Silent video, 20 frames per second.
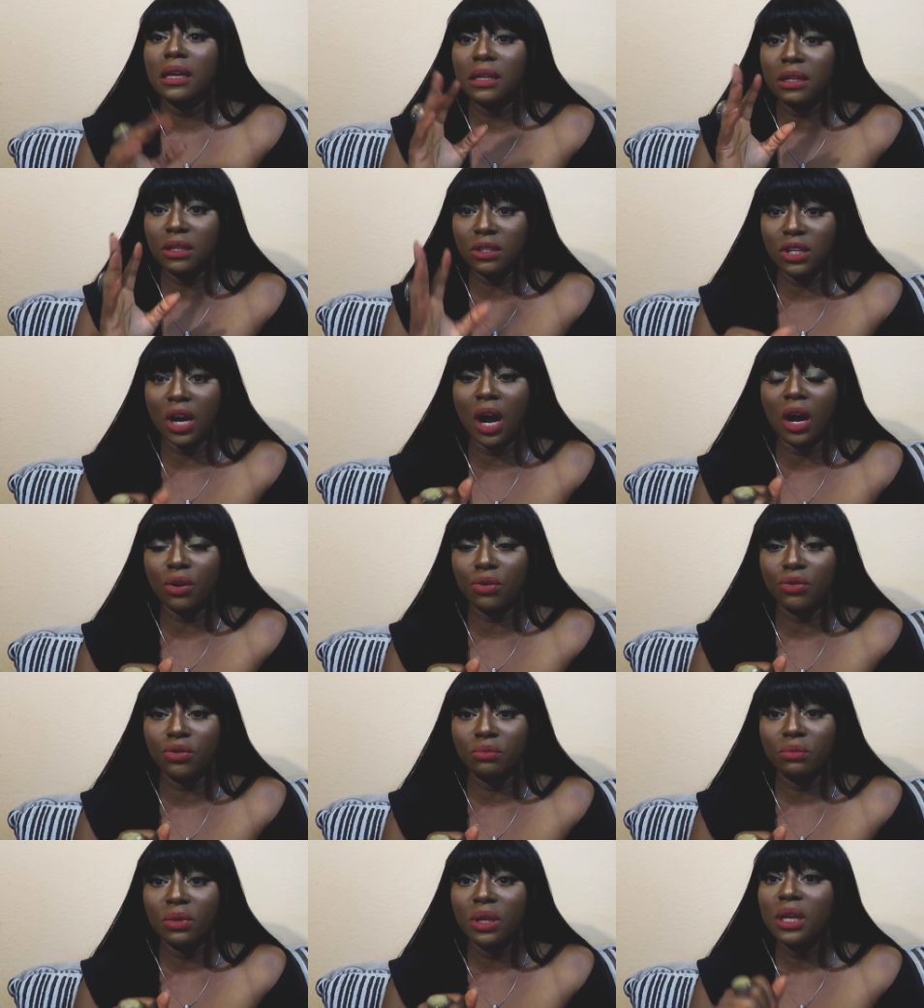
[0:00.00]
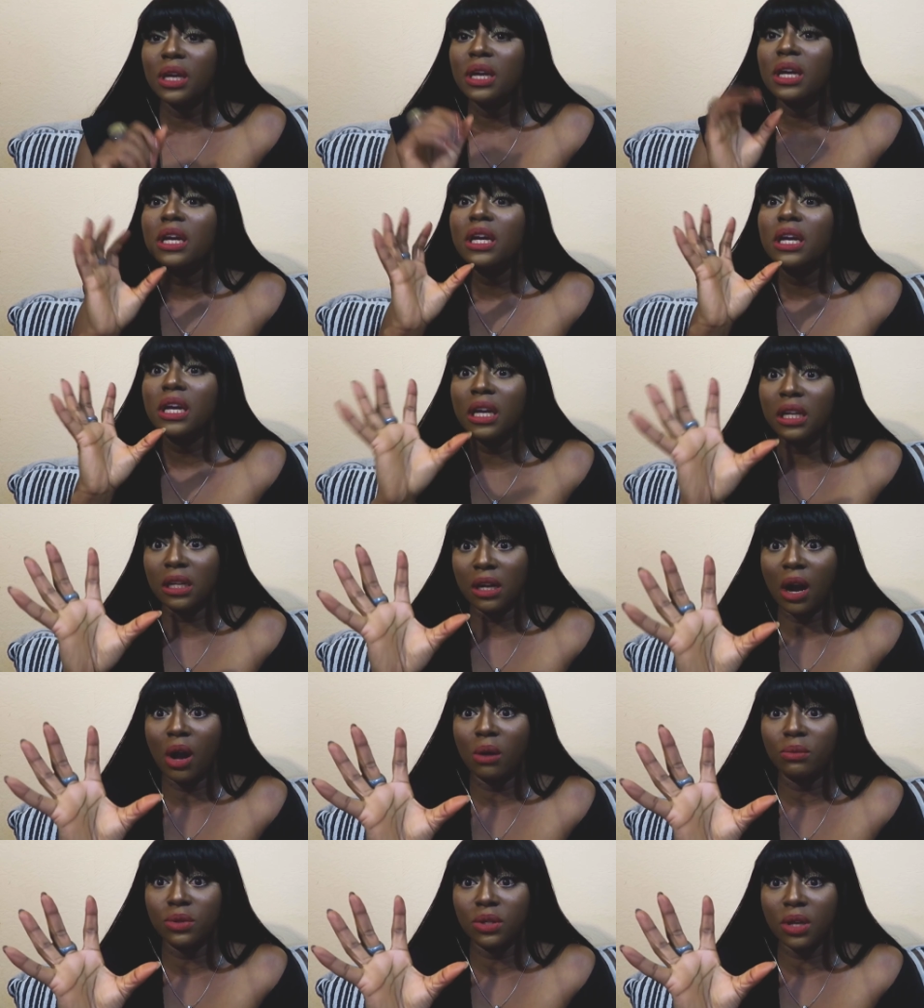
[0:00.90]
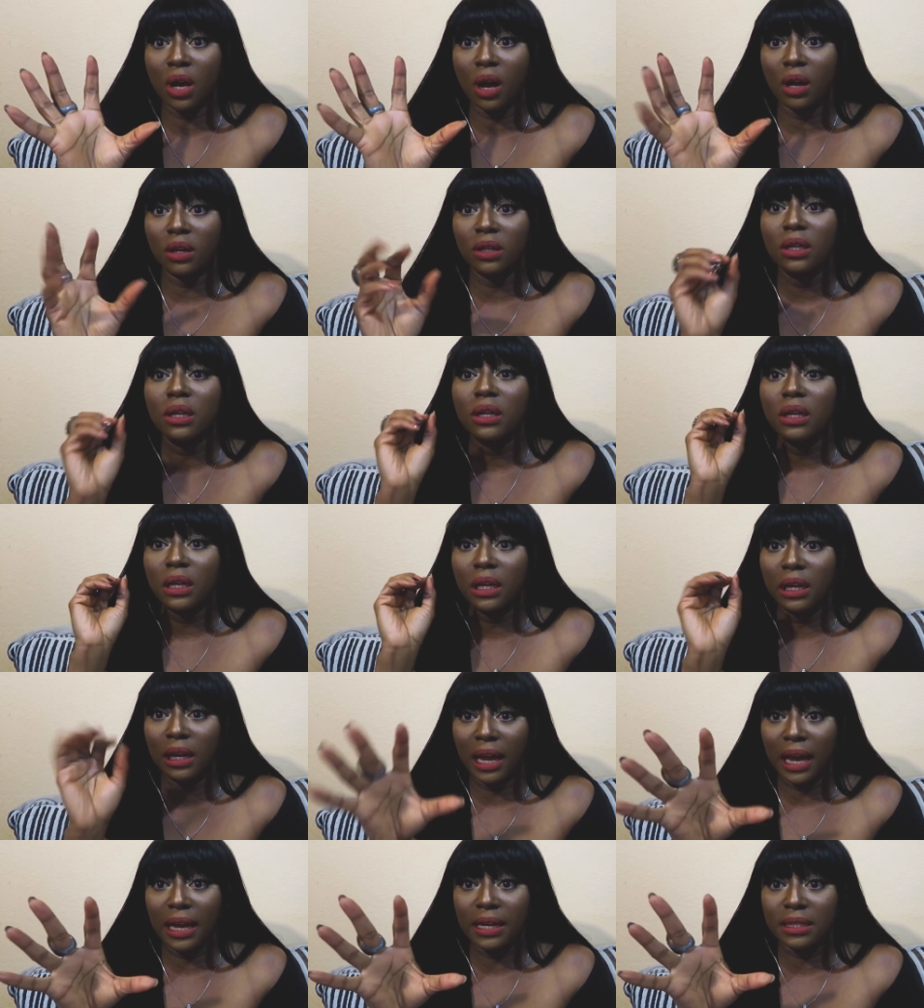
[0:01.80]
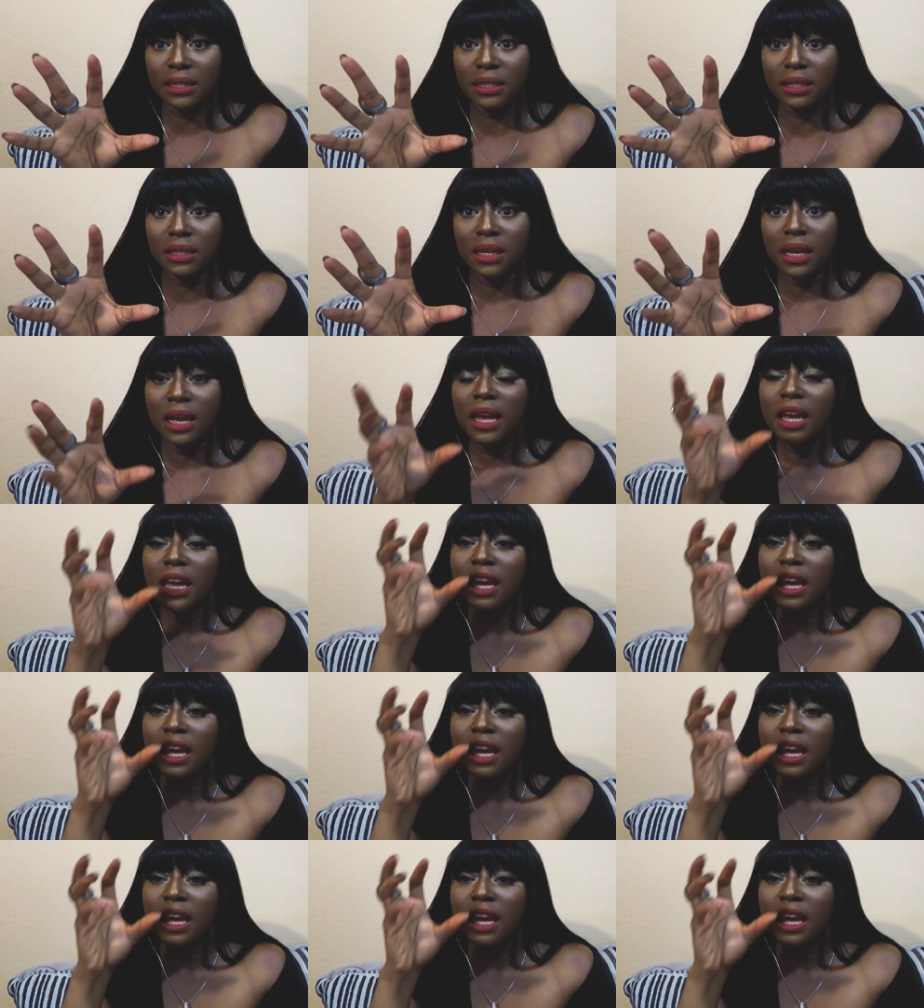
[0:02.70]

in a dark room, it comes on, it lights.